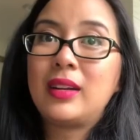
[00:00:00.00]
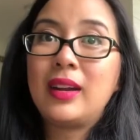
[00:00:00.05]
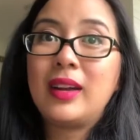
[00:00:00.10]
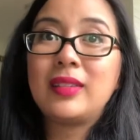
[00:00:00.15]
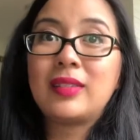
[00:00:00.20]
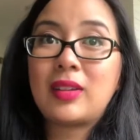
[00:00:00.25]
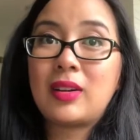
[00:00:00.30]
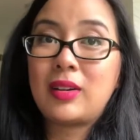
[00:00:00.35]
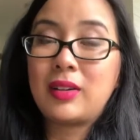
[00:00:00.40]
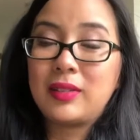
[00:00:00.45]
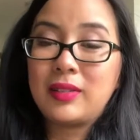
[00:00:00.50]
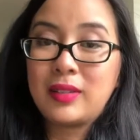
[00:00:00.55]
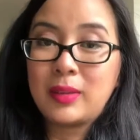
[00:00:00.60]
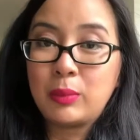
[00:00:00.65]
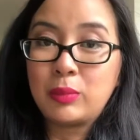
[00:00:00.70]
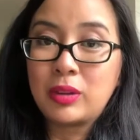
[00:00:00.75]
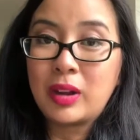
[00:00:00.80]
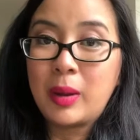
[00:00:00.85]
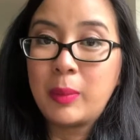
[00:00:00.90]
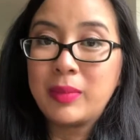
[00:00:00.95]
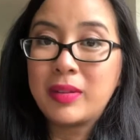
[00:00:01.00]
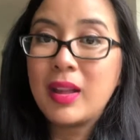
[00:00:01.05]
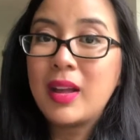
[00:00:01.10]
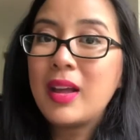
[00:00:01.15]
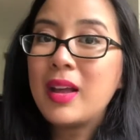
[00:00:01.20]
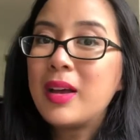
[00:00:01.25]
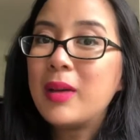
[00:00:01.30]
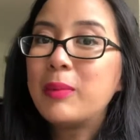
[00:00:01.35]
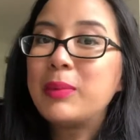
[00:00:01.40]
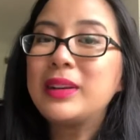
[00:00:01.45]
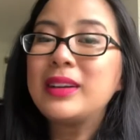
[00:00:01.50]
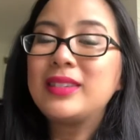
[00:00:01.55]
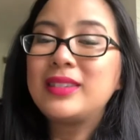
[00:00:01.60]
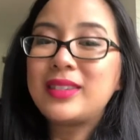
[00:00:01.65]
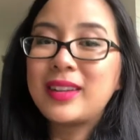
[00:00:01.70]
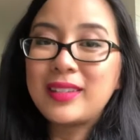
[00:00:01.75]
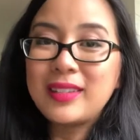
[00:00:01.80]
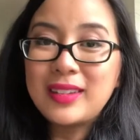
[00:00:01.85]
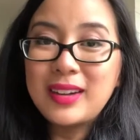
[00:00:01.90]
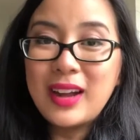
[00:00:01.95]
is hard sometimes, but it
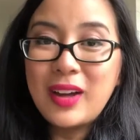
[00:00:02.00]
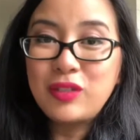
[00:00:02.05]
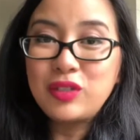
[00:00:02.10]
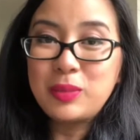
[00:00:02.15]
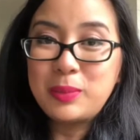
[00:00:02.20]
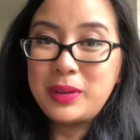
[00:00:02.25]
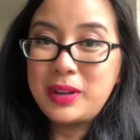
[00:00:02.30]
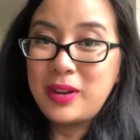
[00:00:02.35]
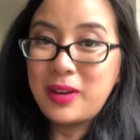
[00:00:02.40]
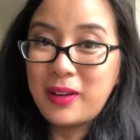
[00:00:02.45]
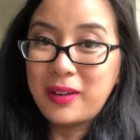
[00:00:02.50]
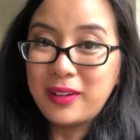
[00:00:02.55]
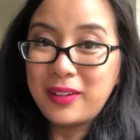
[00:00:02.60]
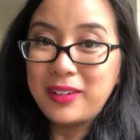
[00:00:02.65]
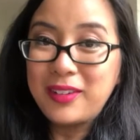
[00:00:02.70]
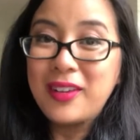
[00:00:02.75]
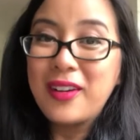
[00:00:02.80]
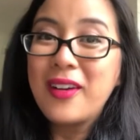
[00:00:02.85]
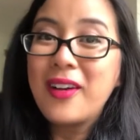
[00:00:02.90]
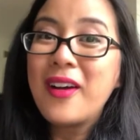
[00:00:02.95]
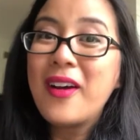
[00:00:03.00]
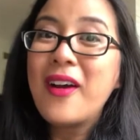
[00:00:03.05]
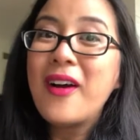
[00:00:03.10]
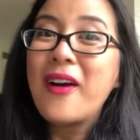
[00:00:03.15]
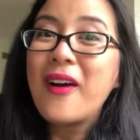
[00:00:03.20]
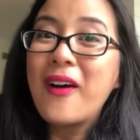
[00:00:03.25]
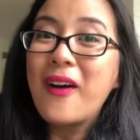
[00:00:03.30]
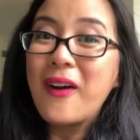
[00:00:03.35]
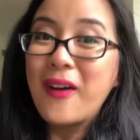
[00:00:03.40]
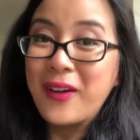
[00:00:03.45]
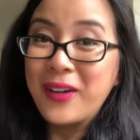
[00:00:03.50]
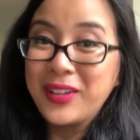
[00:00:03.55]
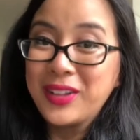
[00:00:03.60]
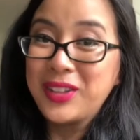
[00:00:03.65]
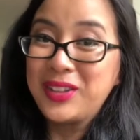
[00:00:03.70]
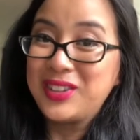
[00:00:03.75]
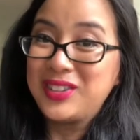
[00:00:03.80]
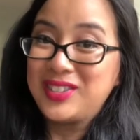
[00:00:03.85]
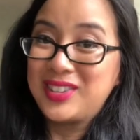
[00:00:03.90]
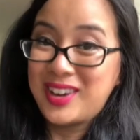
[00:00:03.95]
doesn't have to be hard all
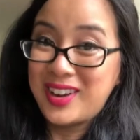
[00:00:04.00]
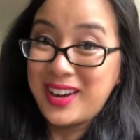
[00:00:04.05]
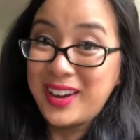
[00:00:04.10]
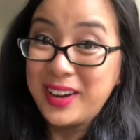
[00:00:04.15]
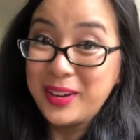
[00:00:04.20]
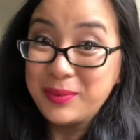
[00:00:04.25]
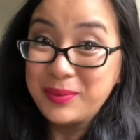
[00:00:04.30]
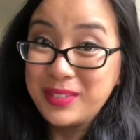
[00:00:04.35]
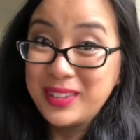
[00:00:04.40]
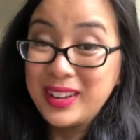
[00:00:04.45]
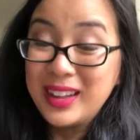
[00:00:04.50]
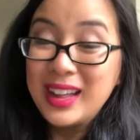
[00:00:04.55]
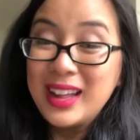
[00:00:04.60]
the time.